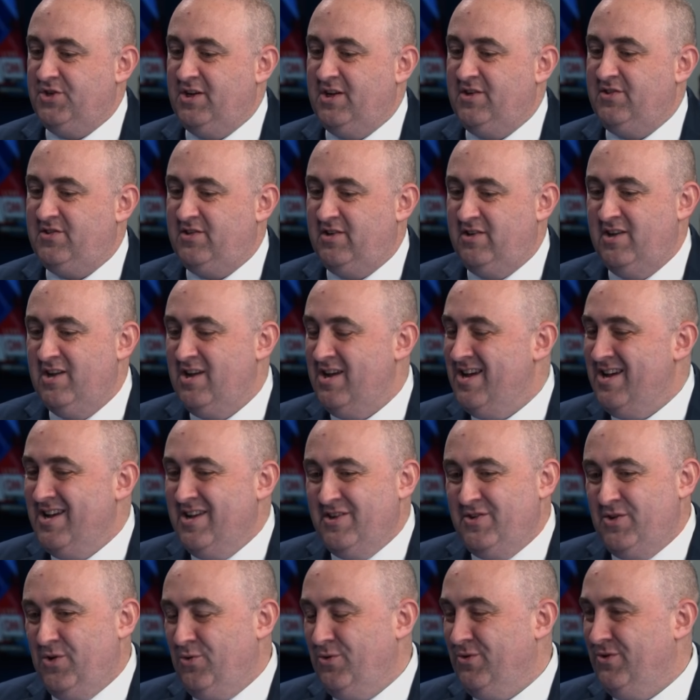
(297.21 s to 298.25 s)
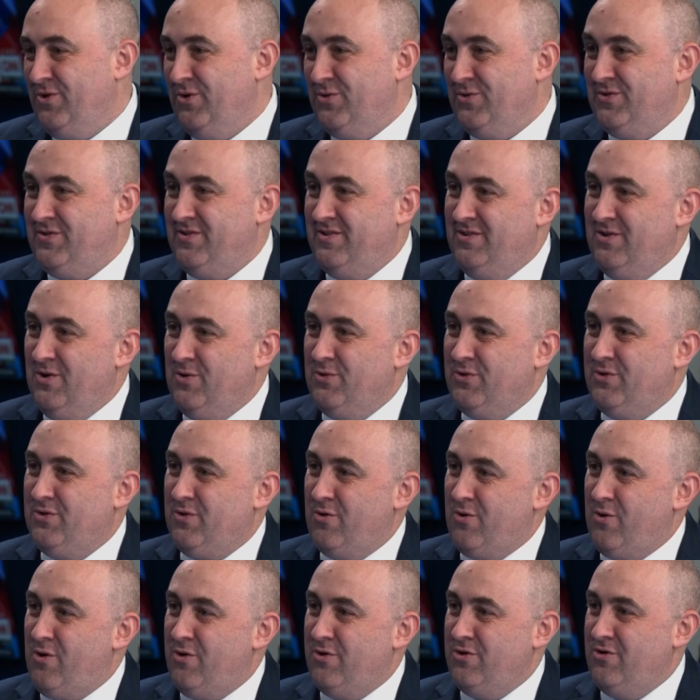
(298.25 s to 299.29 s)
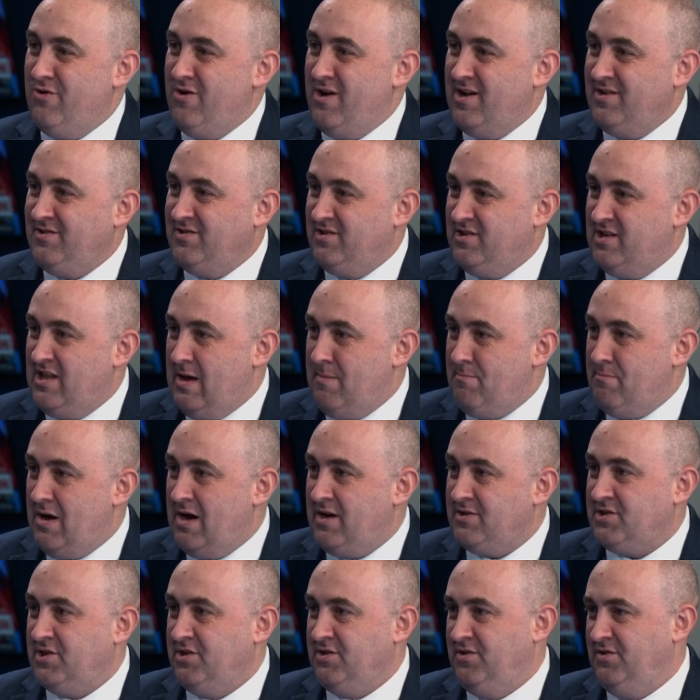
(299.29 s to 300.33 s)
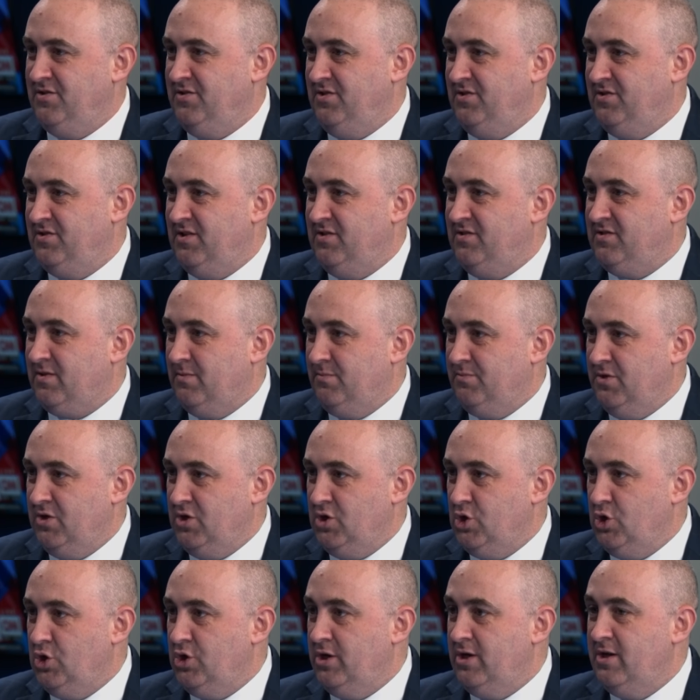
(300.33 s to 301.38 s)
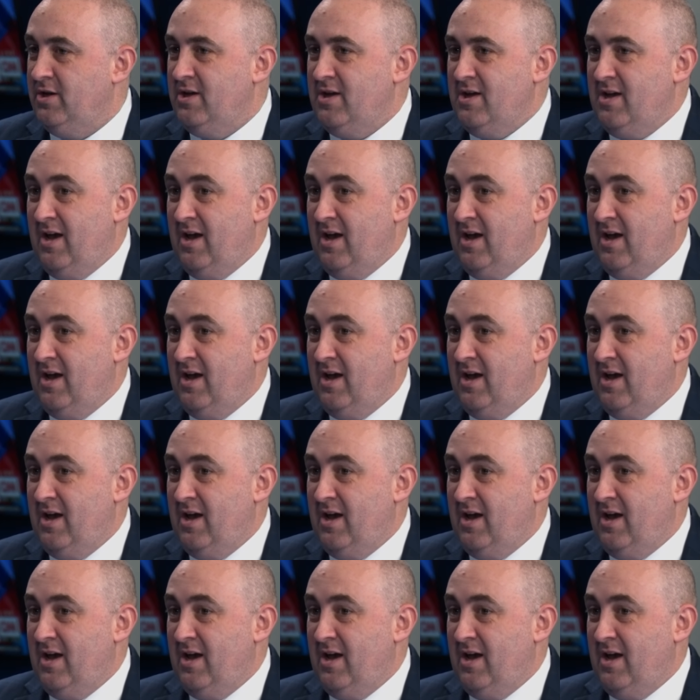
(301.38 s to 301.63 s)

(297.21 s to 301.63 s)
I said, don't, don't, don't throw all your eggs into that basket because he said something good.